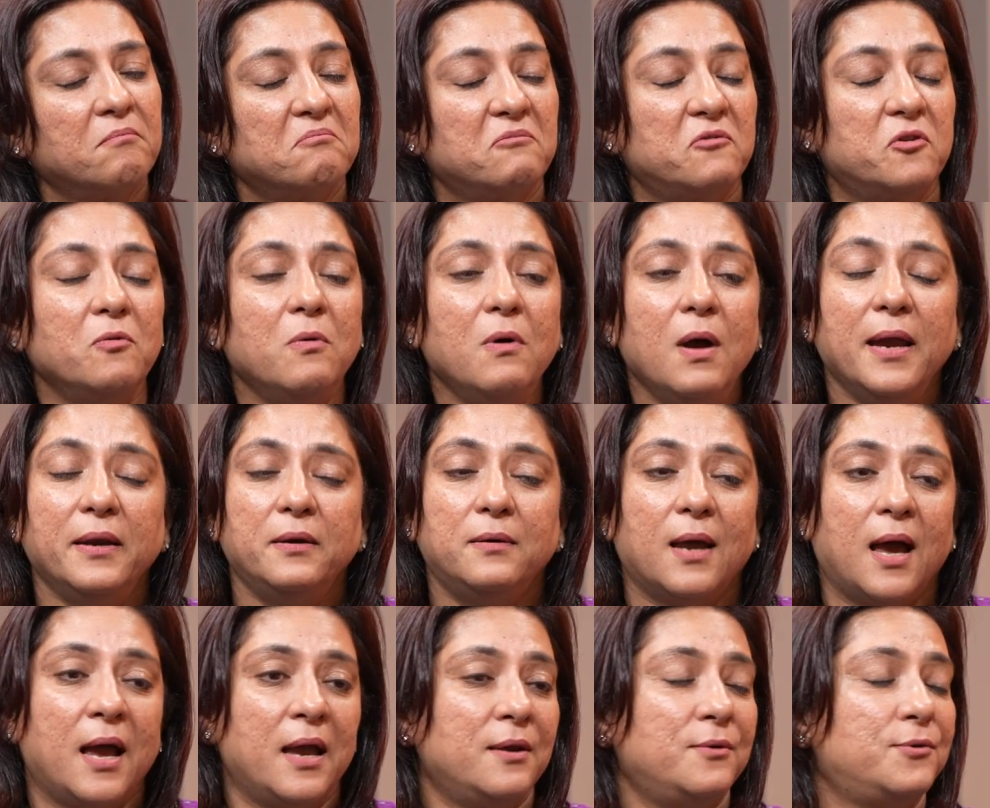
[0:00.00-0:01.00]
So
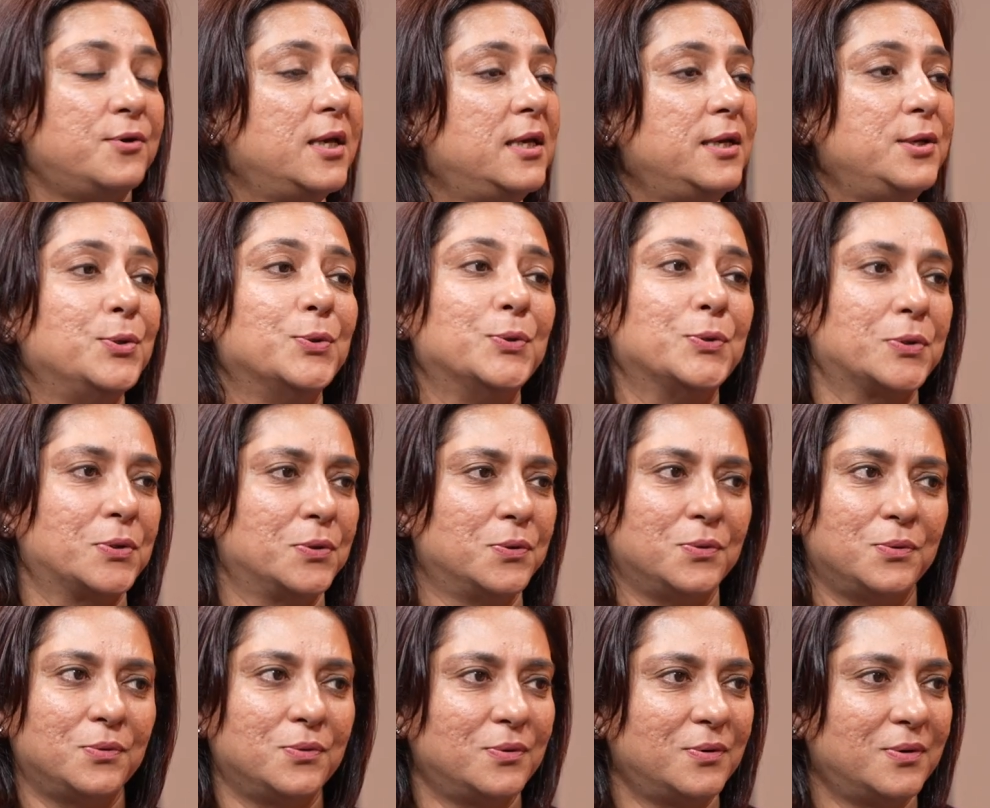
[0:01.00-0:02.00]
I really don't
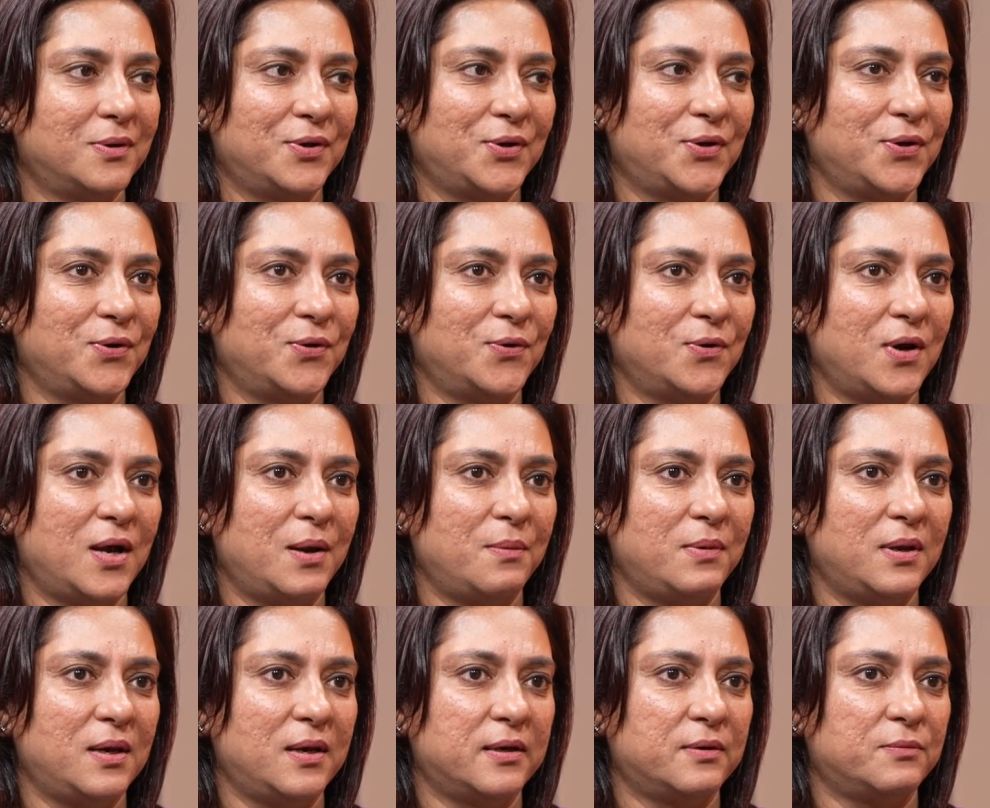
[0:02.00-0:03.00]
know. I
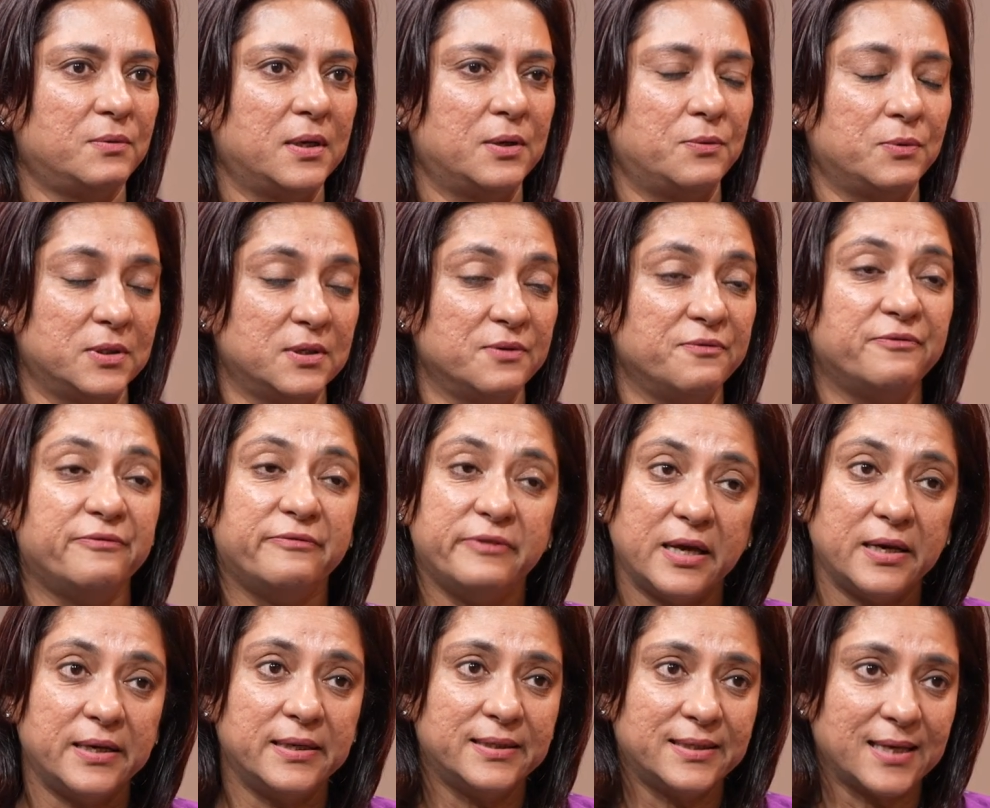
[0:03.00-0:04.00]
mean, it was a
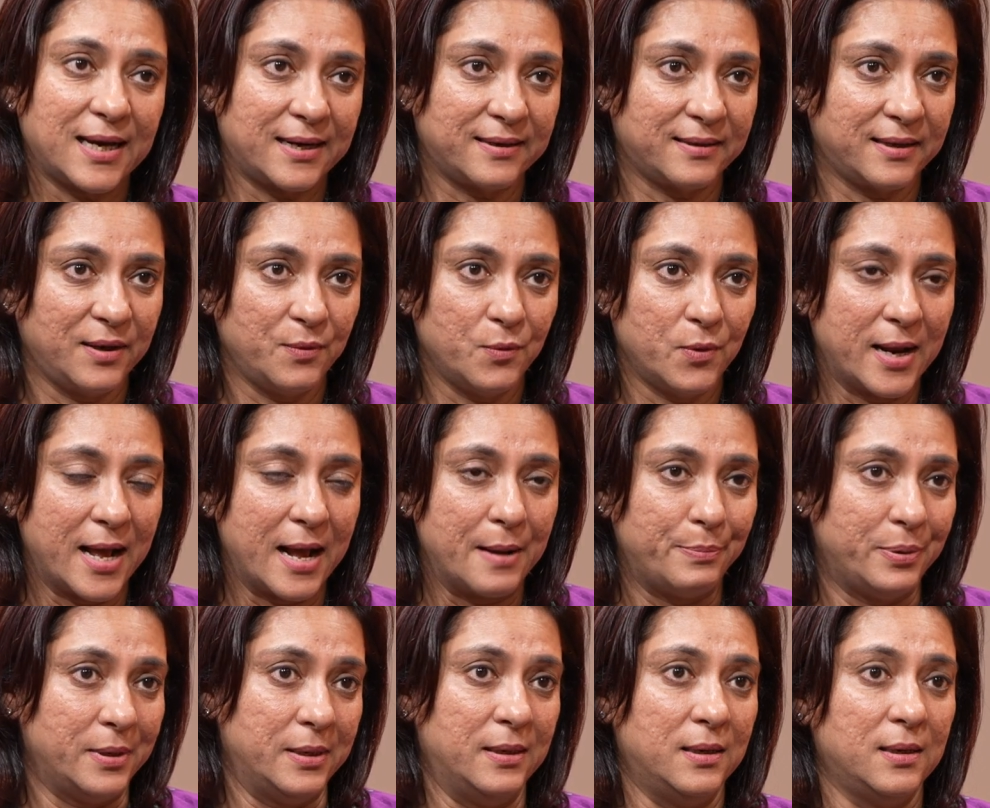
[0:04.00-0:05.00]
very sad thing what
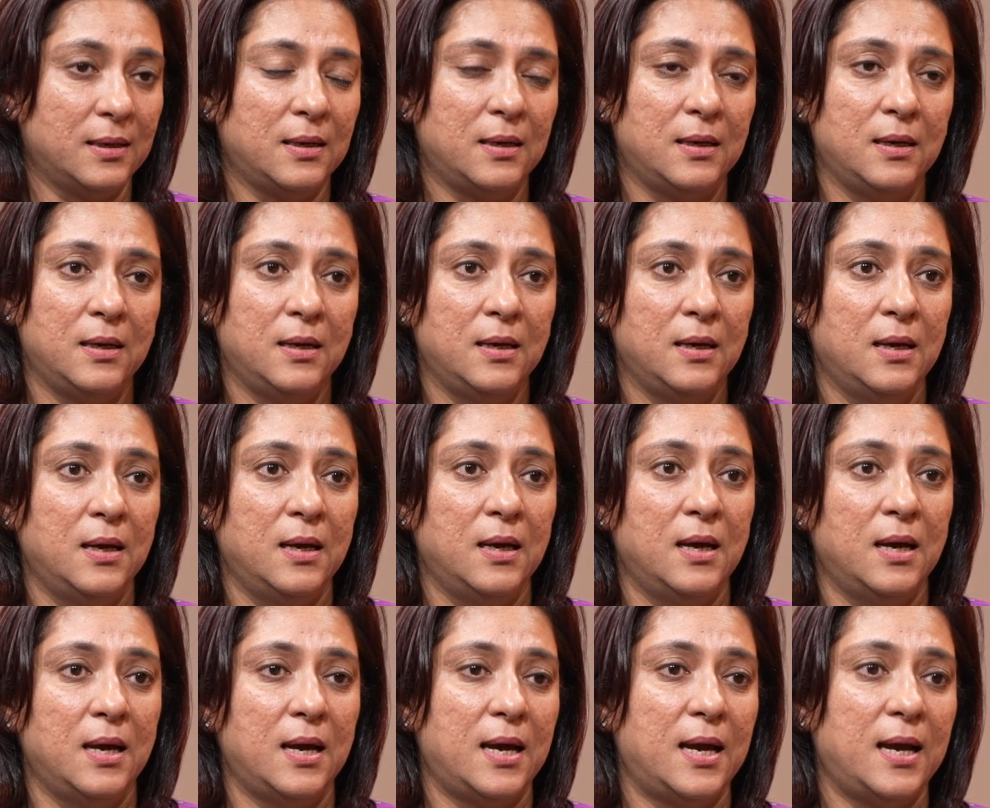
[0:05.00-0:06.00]
happened.
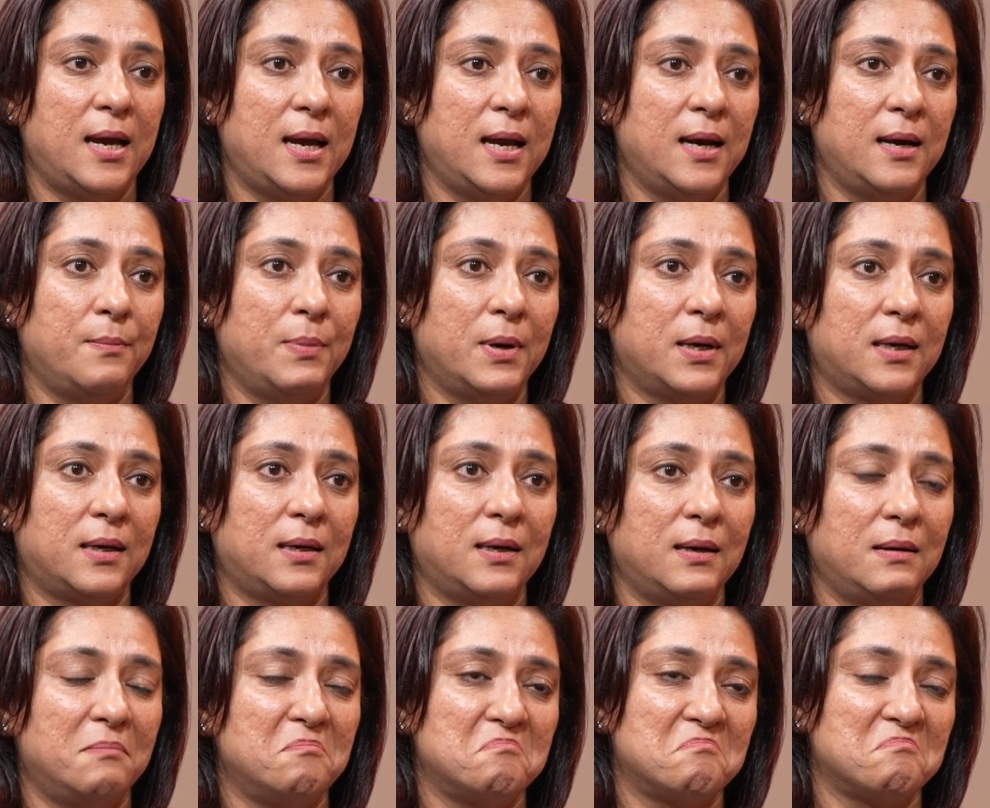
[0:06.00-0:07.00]
But
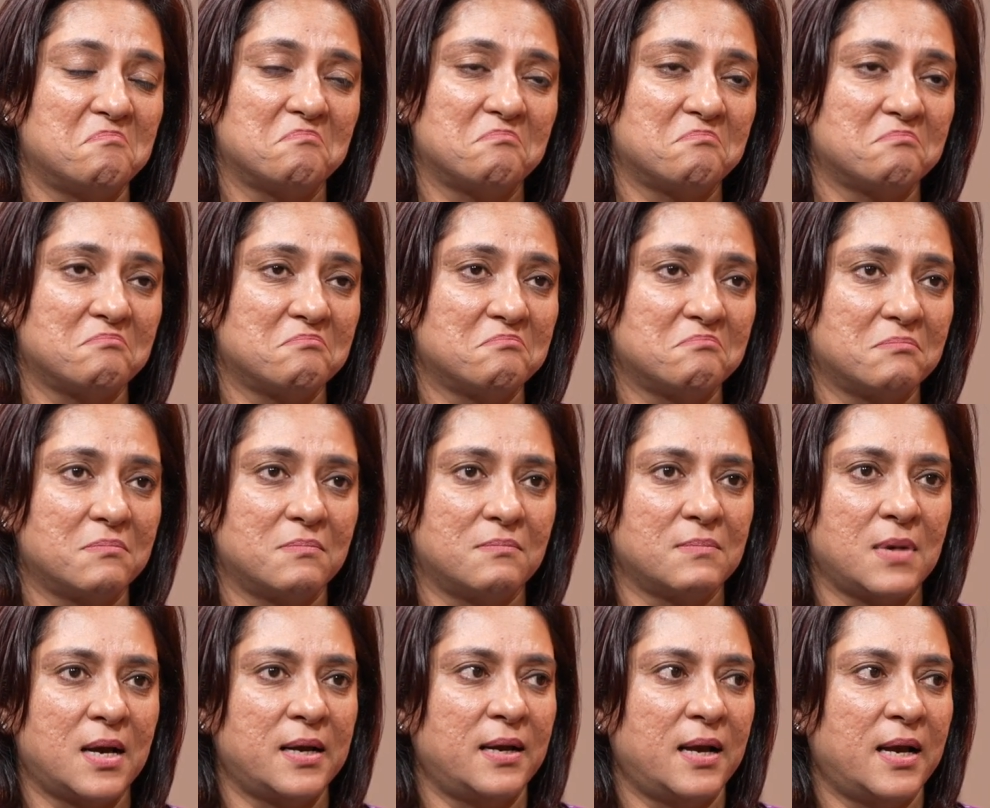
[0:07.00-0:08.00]

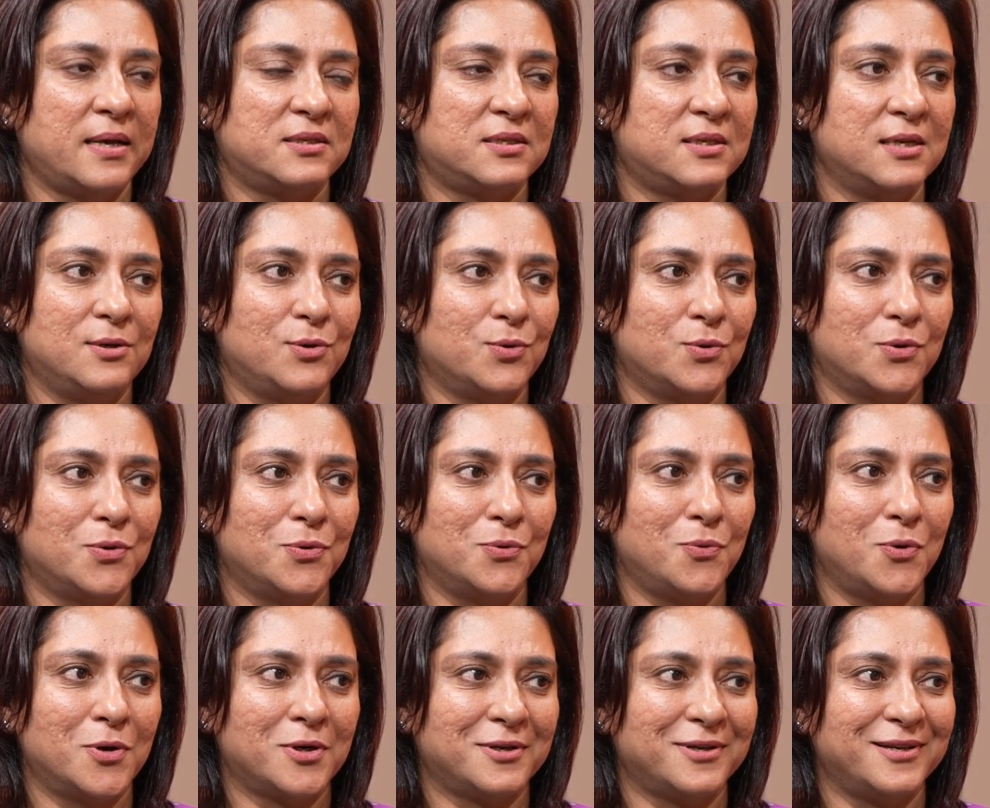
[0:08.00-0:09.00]
I still don't know
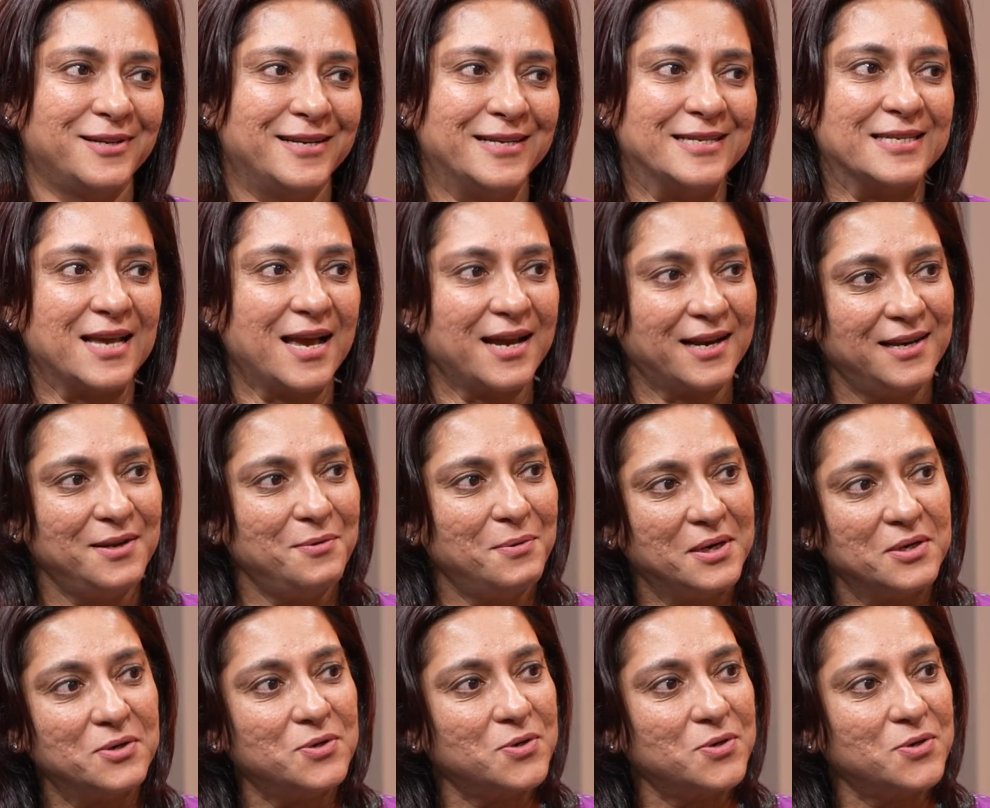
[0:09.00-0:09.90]
what exactly went